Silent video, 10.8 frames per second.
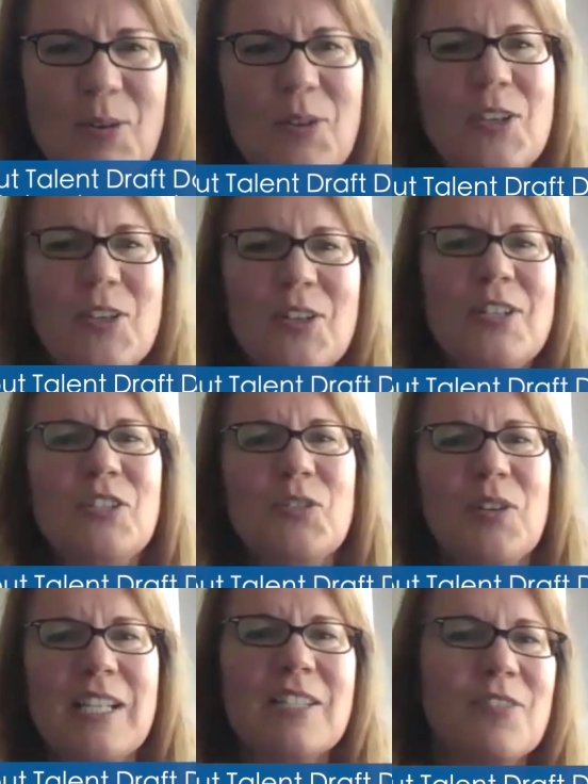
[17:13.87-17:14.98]
Good
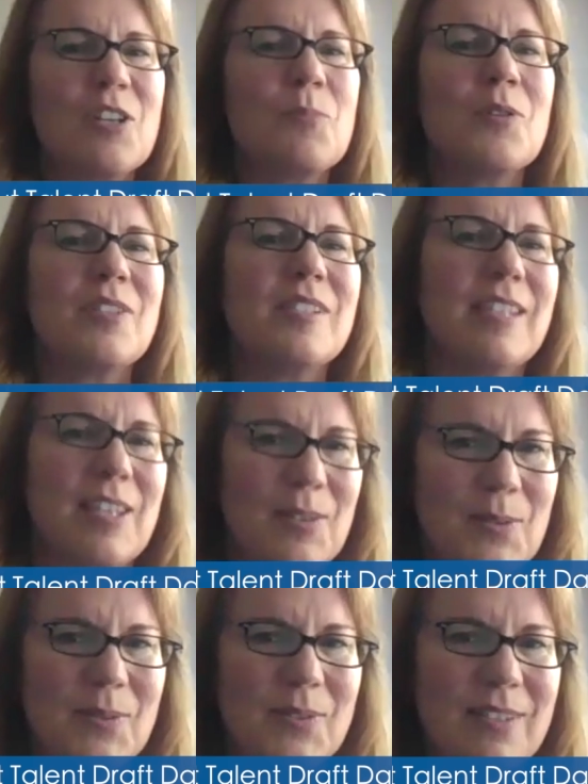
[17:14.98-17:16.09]
transferable
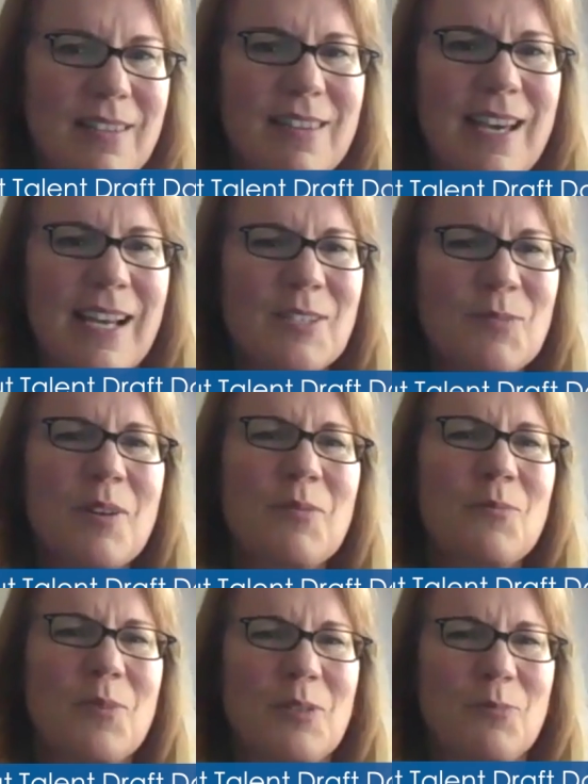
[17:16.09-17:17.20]
skills. That's
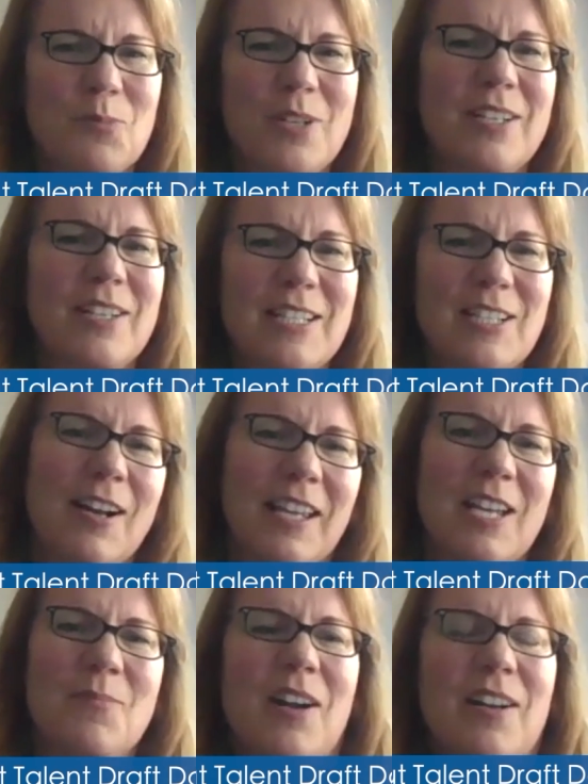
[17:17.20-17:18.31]
what we're really
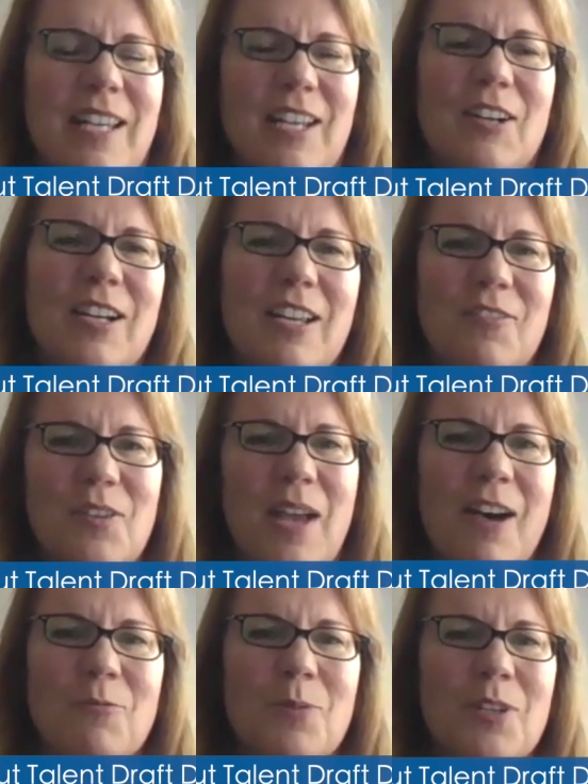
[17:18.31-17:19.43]
talking about here. If you
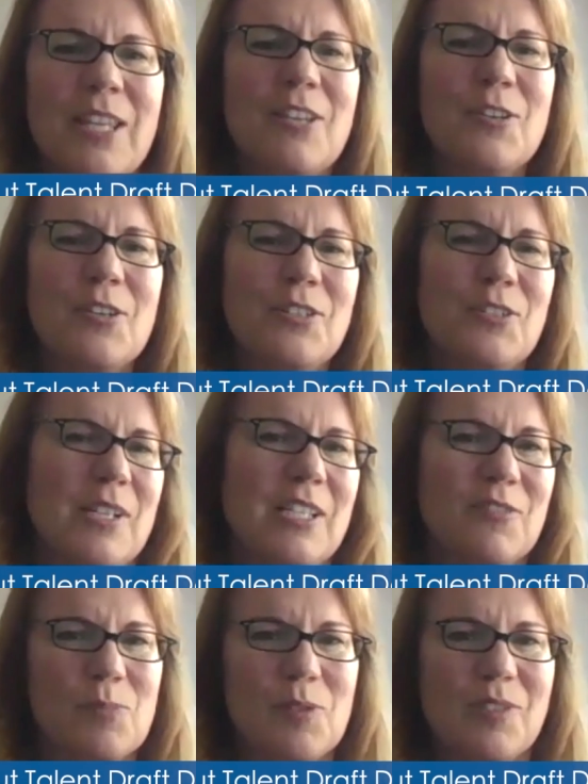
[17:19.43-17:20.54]
have really good
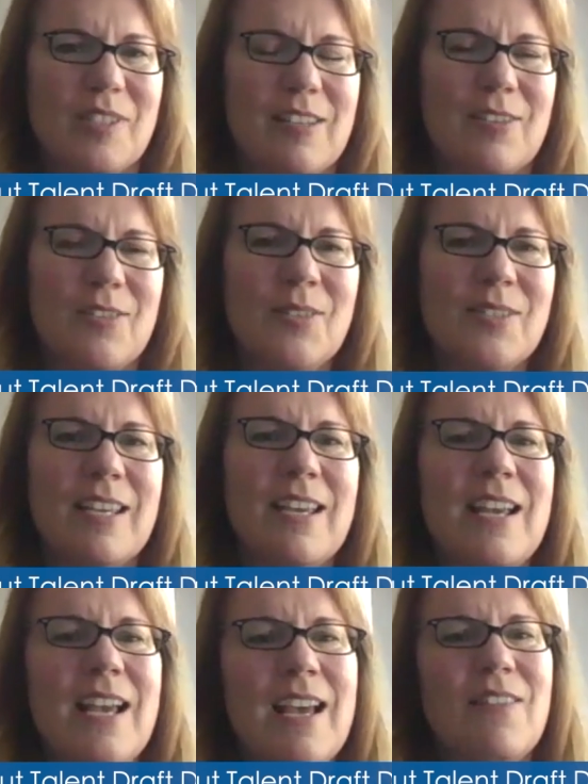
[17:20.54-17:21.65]
transferable skills,
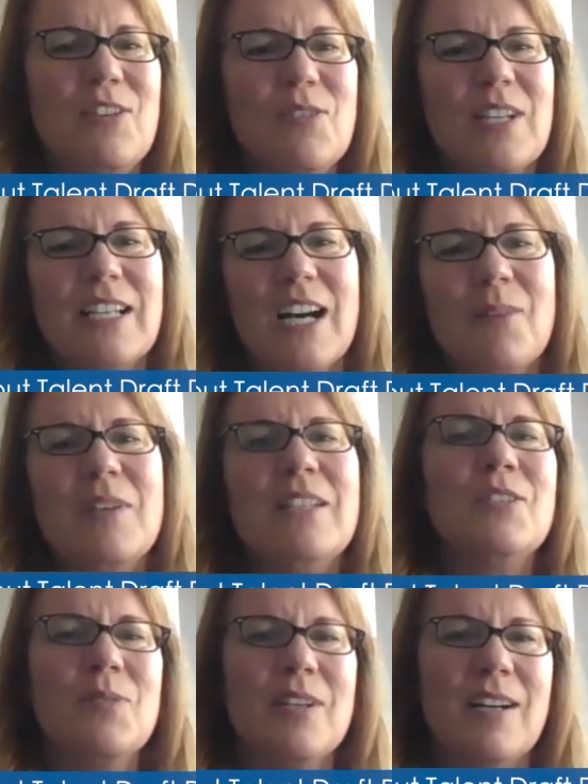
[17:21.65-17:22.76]
then you can come
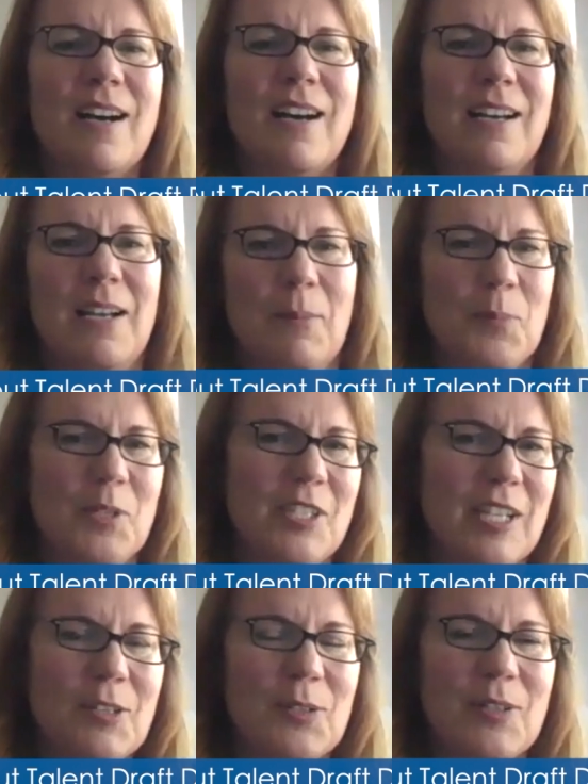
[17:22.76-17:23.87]
into a
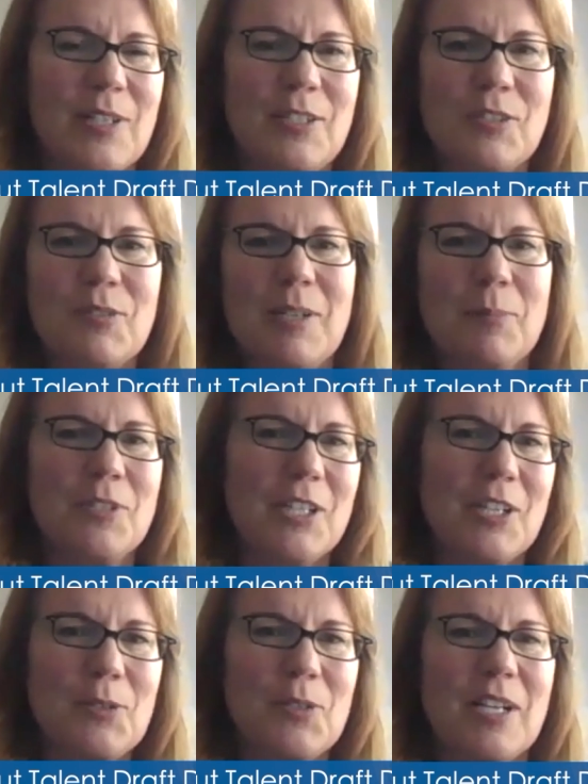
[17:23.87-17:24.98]
particular industry, a
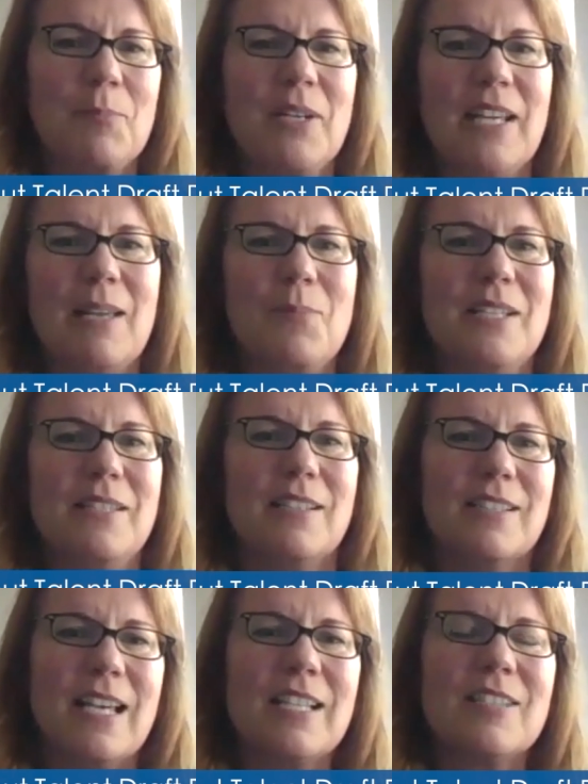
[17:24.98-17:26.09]
particular company, and be
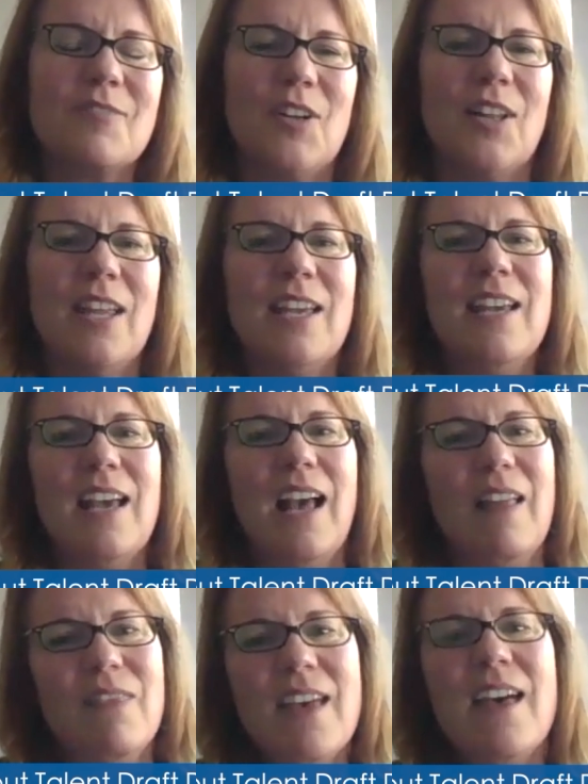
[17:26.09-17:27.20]
successful.
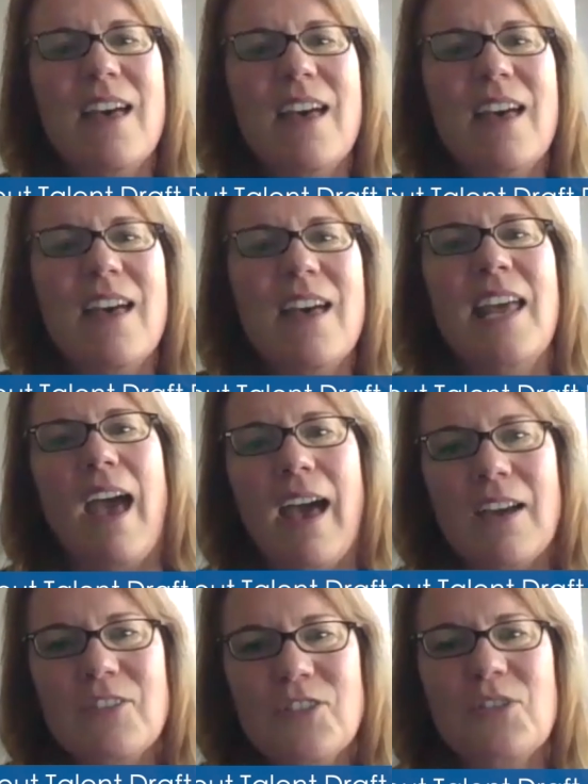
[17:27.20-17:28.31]
And then
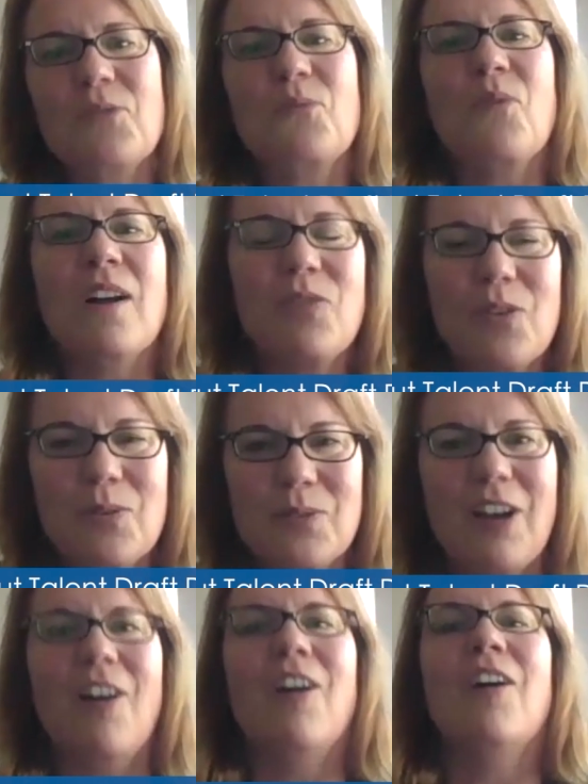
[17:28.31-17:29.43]
as you want
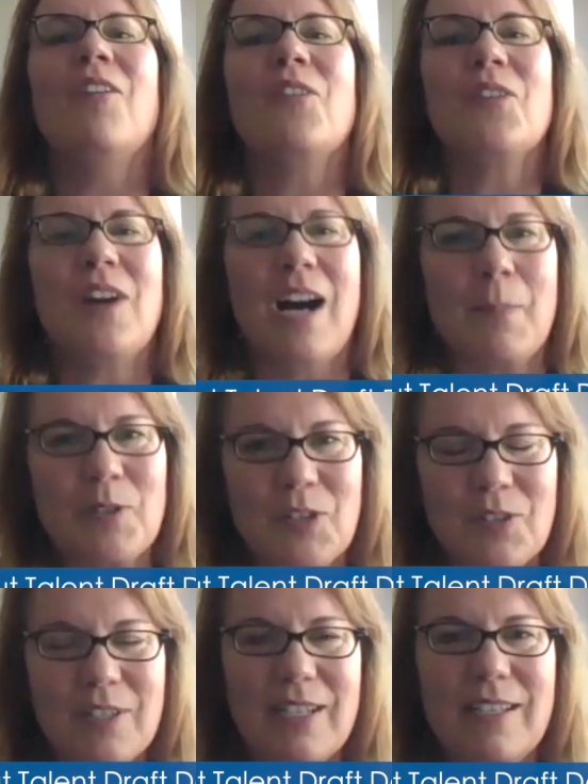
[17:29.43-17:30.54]
those other
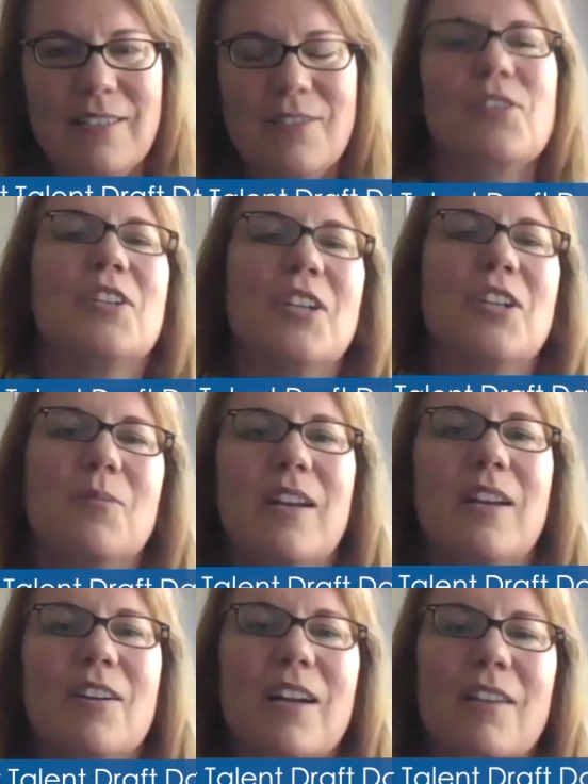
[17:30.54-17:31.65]
opportunities in your
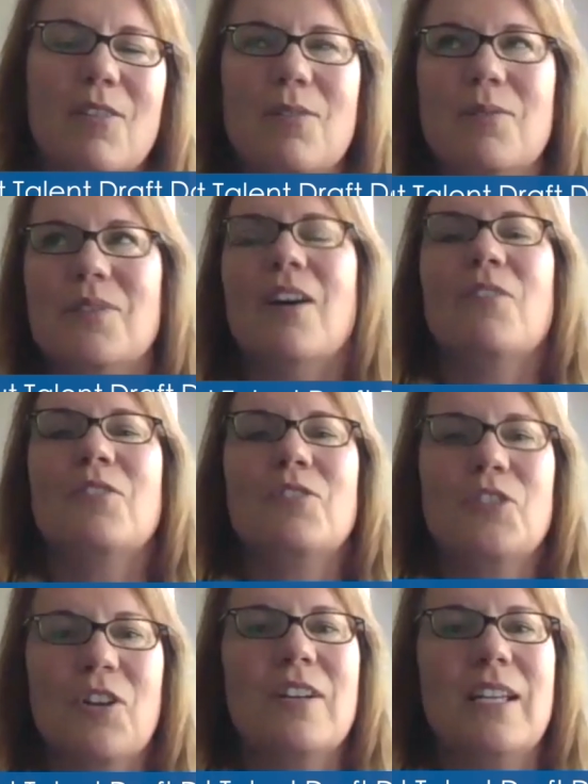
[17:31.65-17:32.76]
career and those other
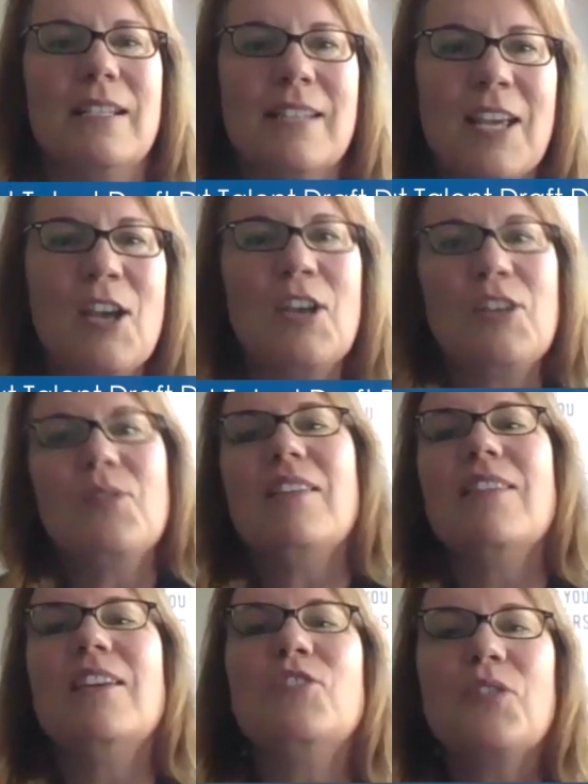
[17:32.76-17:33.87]
journeys, you can
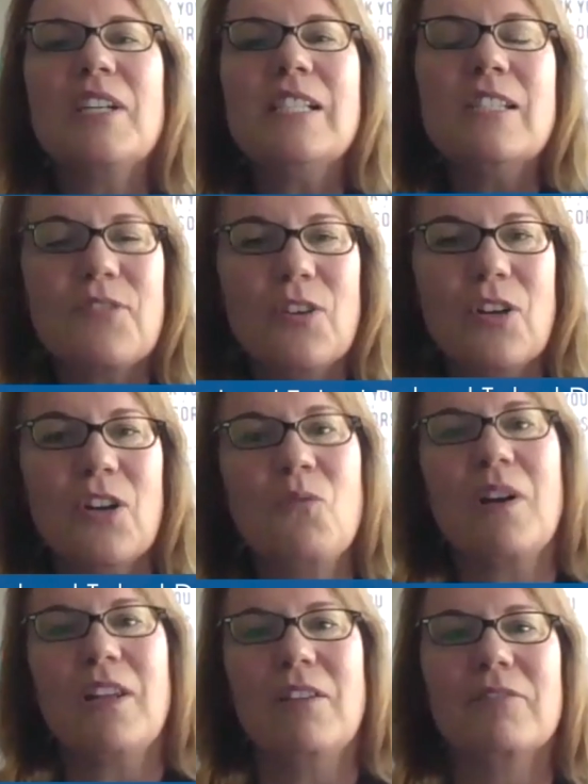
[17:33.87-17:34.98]
then transfer
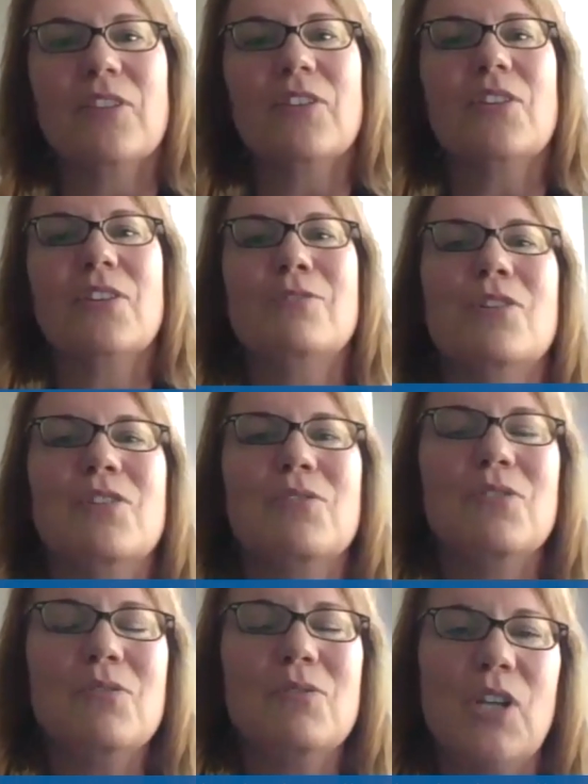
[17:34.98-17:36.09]
what you've learned to your
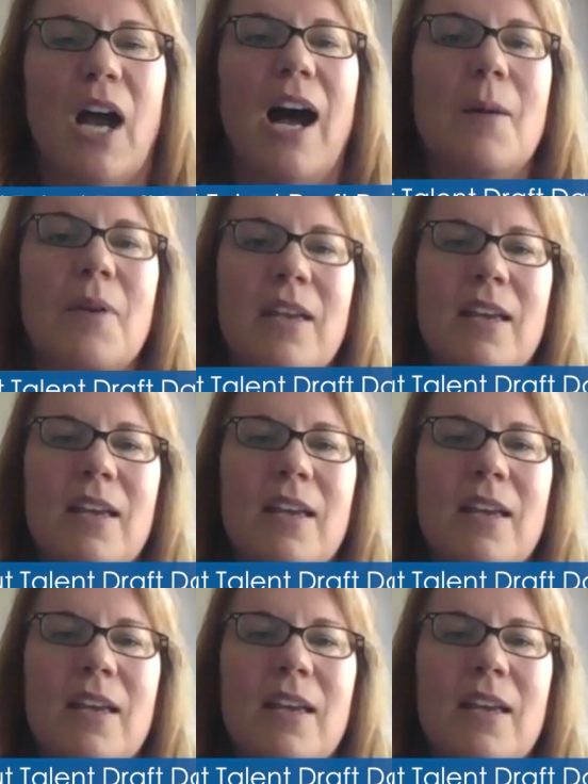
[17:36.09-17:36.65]
new job.